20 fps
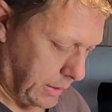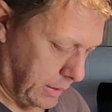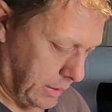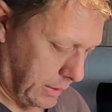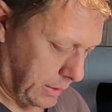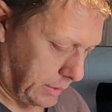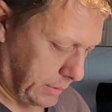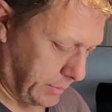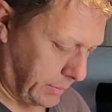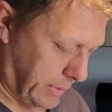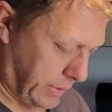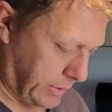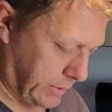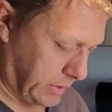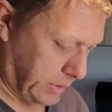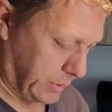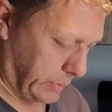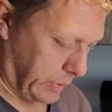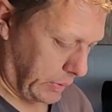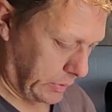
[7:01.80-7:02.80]
as much
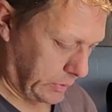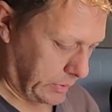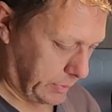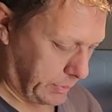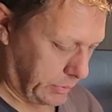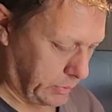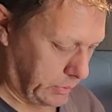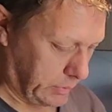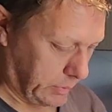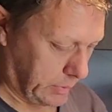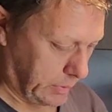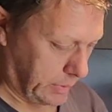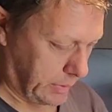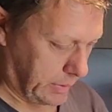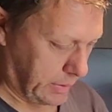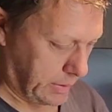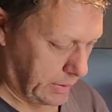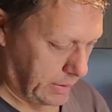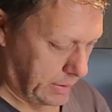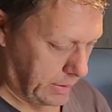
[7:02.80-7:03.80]
as possible.
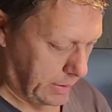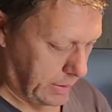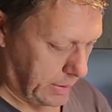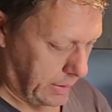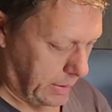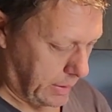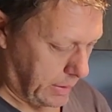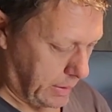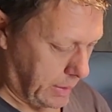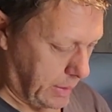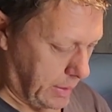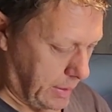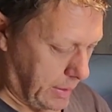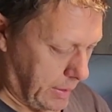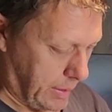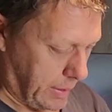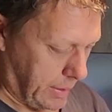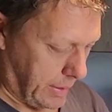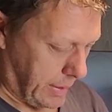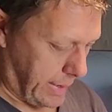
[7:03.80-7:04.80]

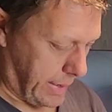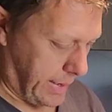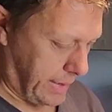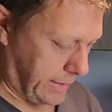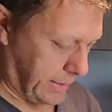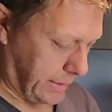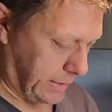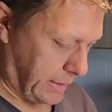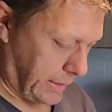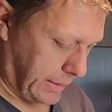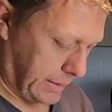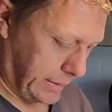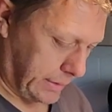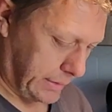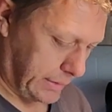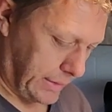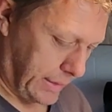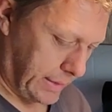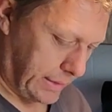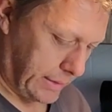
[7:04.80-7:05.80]
And like I
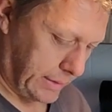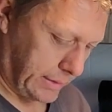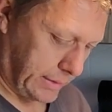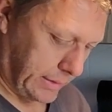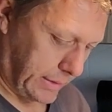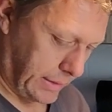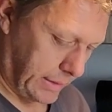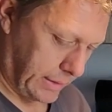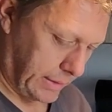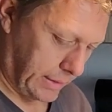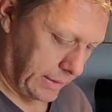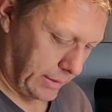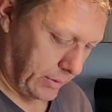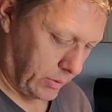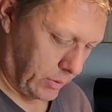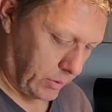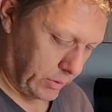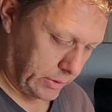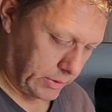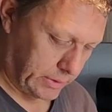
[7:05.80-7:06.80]
said, it's going to get
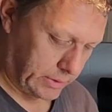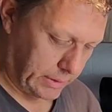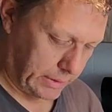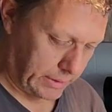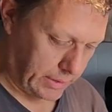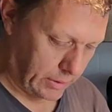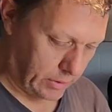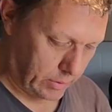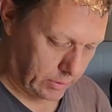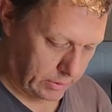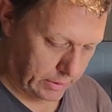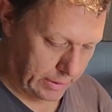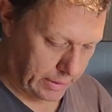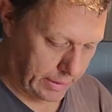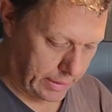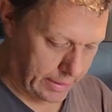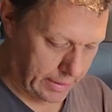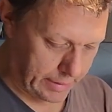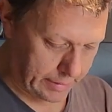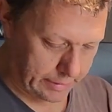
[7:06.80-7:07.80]
all sticky on your
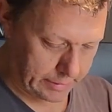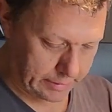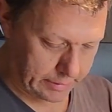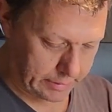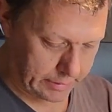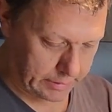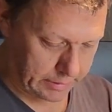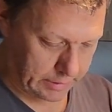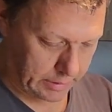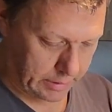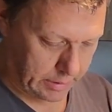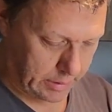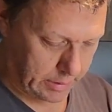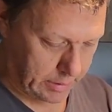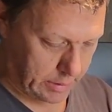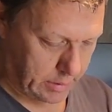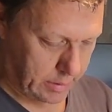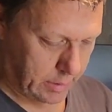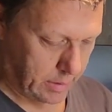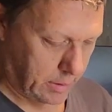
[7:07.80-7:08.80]
hands.
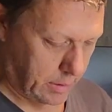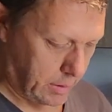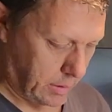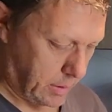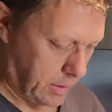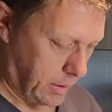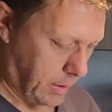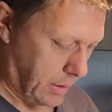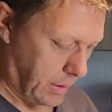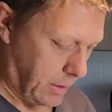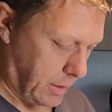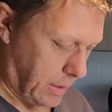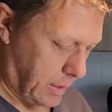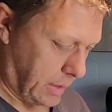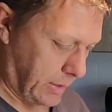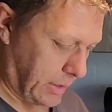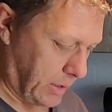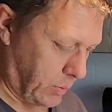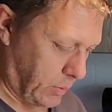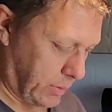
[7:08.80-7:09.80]
And
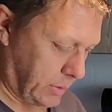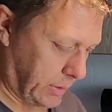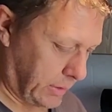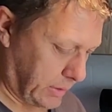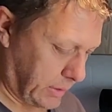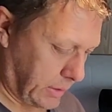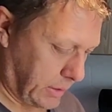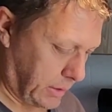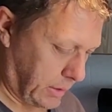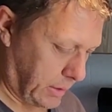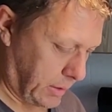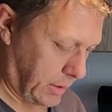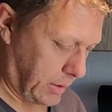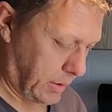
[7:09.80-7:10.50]
then we're just going to